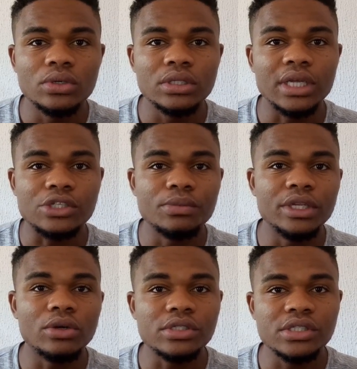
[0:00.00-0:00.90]
There are so many
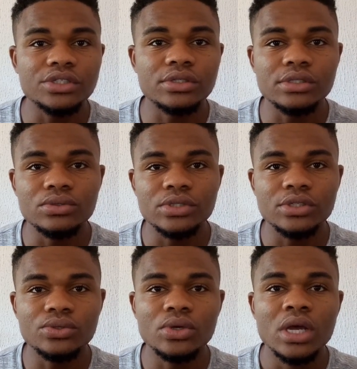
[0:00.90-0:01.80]
organizations in
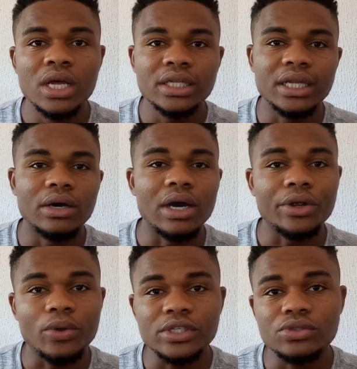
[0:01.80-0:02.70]
Wuse2. Then I'll
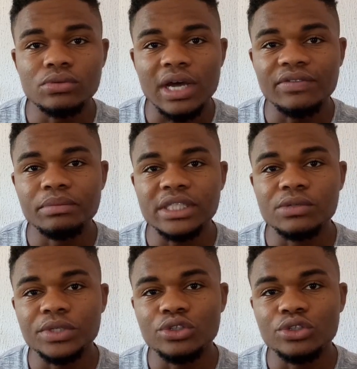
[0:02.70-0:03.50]
request to have a meeting